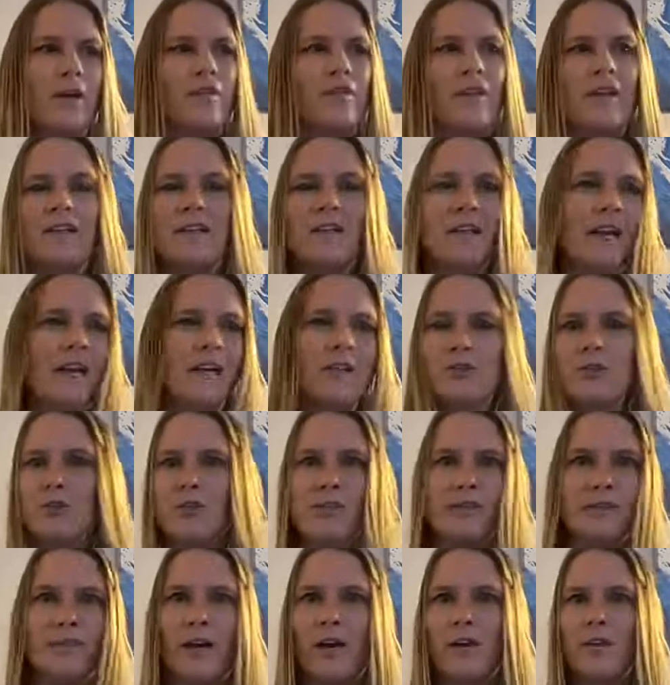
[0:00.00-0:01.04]
thing that I
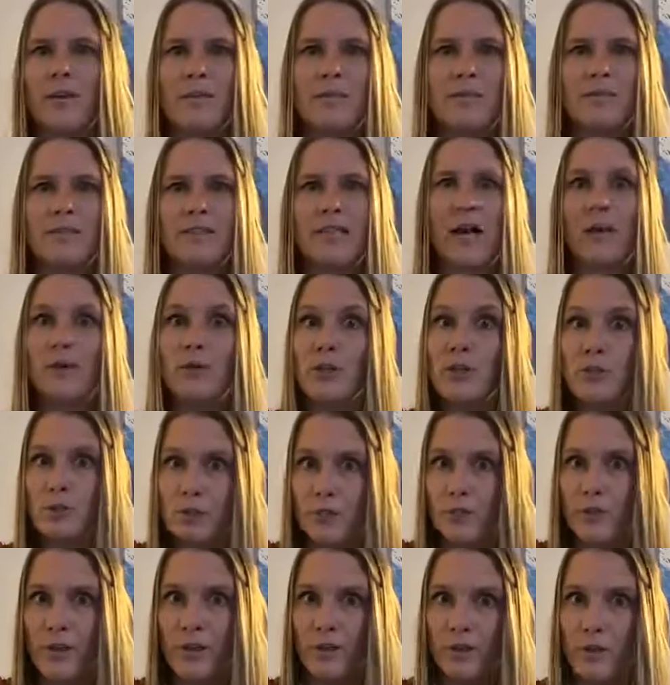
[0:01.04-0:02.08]
usually tell them is, how do you
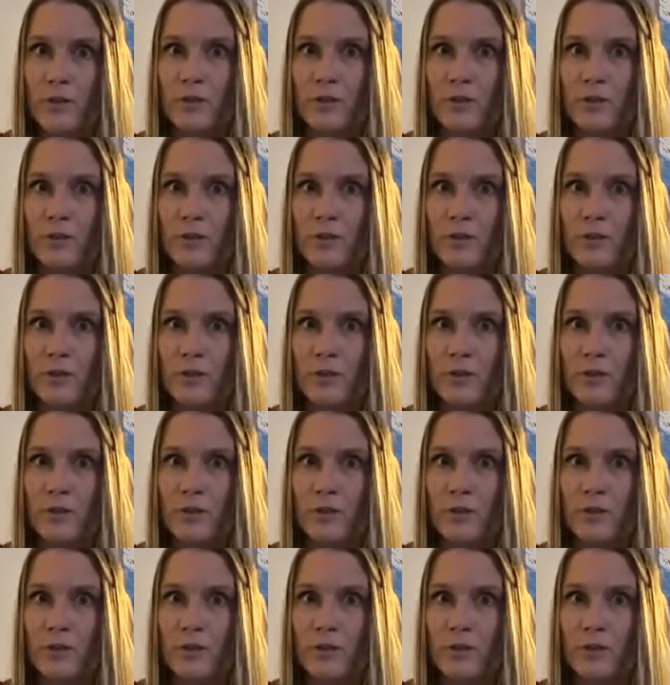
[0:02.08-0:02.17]
feel?